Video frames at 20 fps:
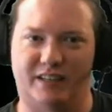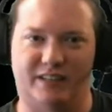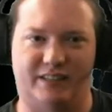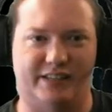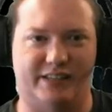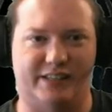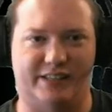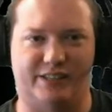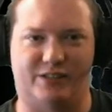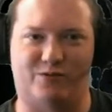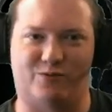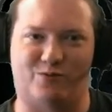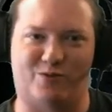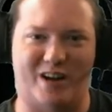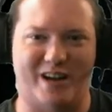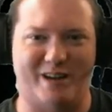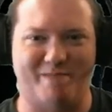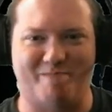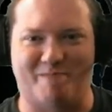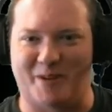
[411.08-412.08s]
That's
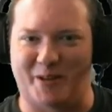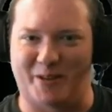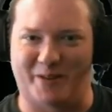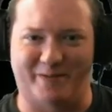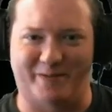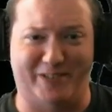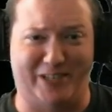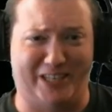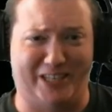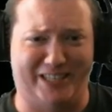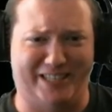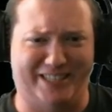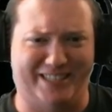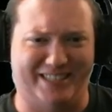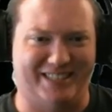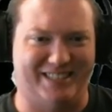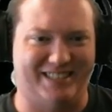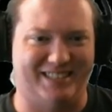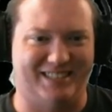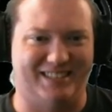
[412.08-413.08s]
right,
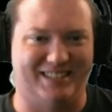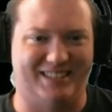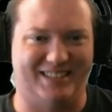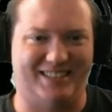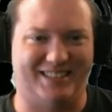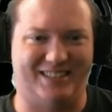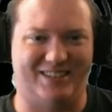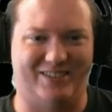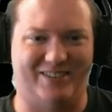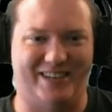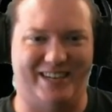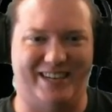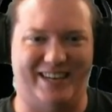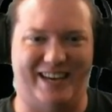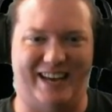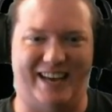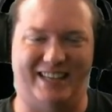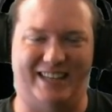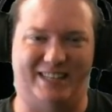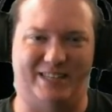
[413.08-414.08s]
motherfuckers. Let's go ahead
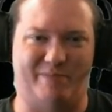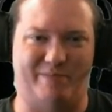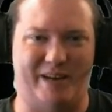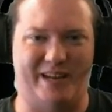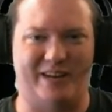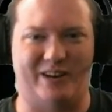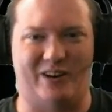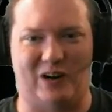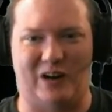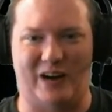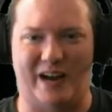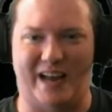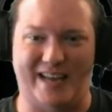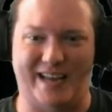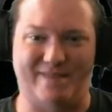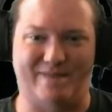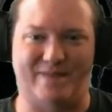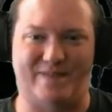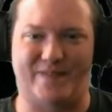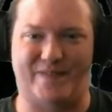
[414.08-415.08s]
and spend our
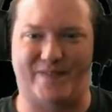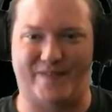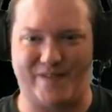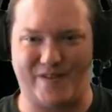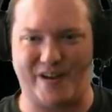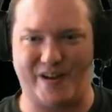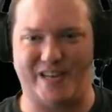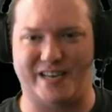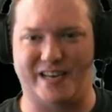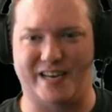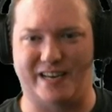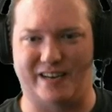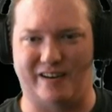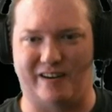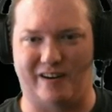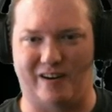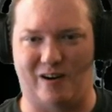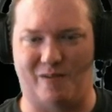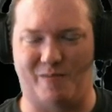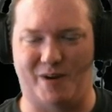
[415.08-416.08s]
8 freaking
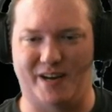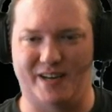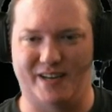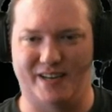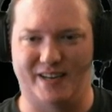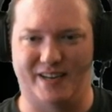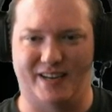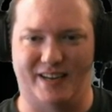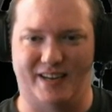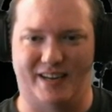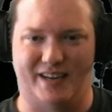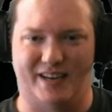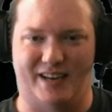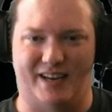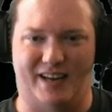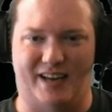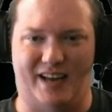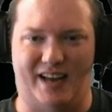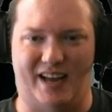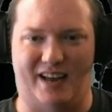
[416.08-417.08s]
karma.
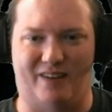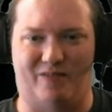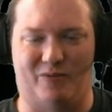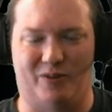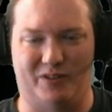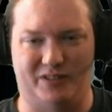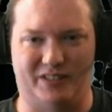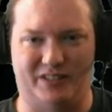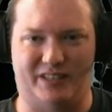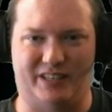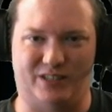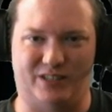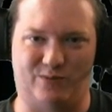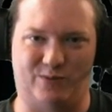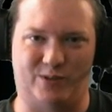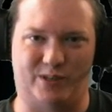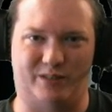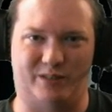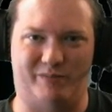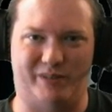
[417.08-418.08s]
And one of the
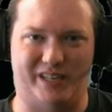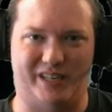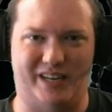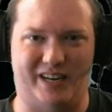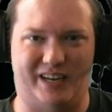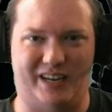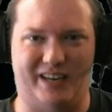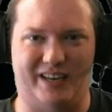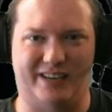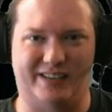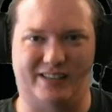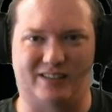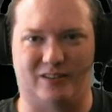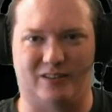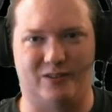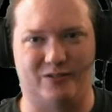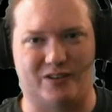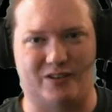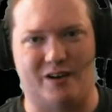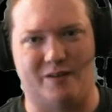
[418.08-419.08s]
things we're going to be getting is
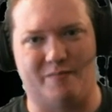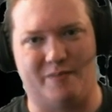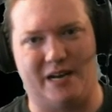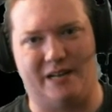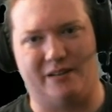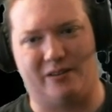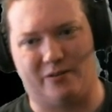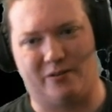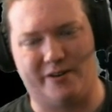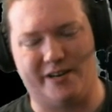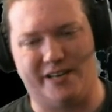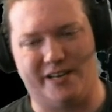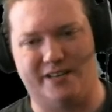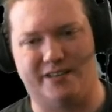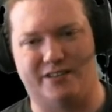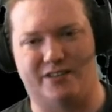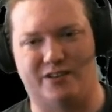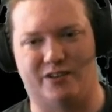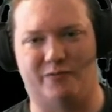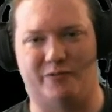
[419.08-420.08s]
Close Combat
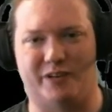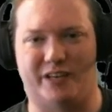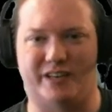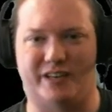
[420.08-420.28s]
3 so that we